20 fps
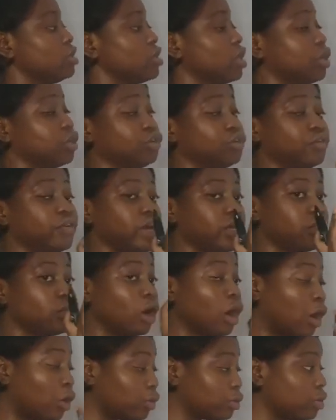is that you
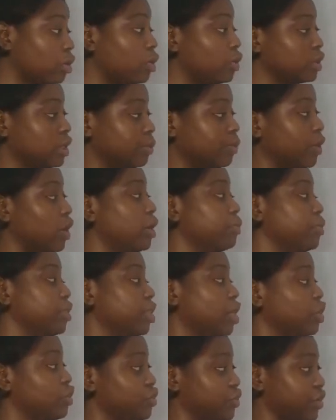write out all the
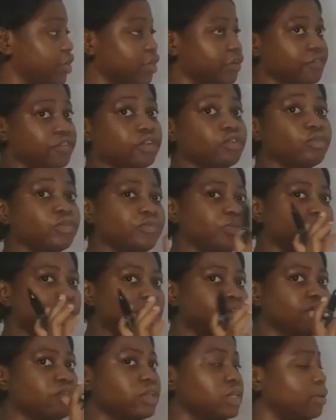parameters you are given. We've
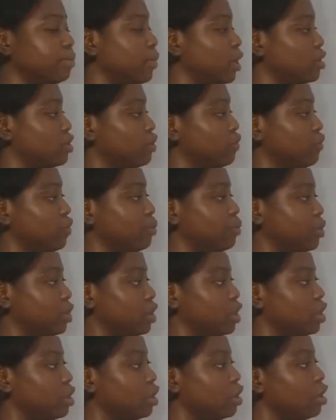been given the mass of the
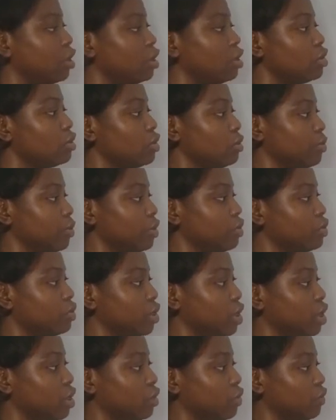body to be
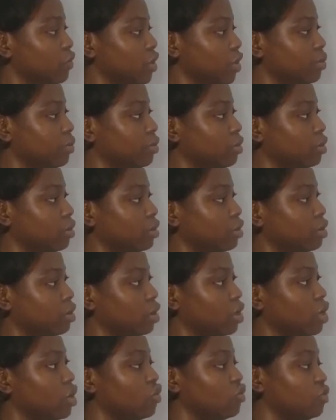2 kg.
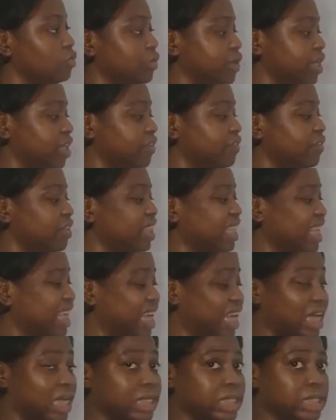We've been given
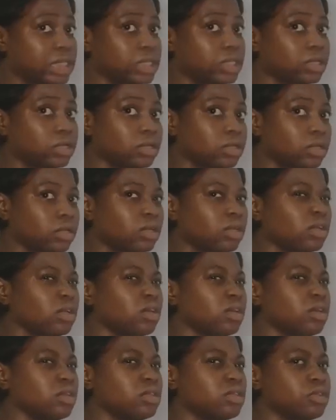the height
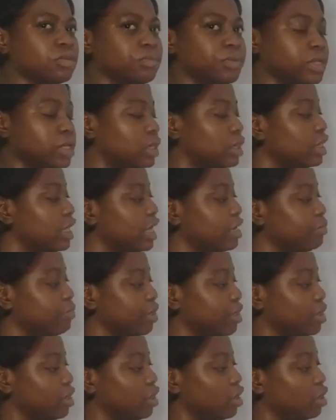to be 10
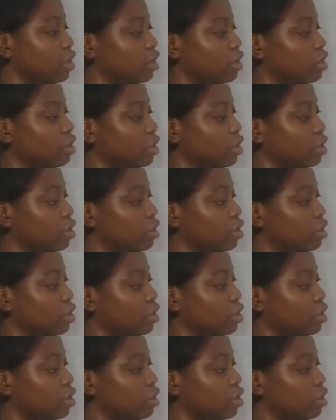meters.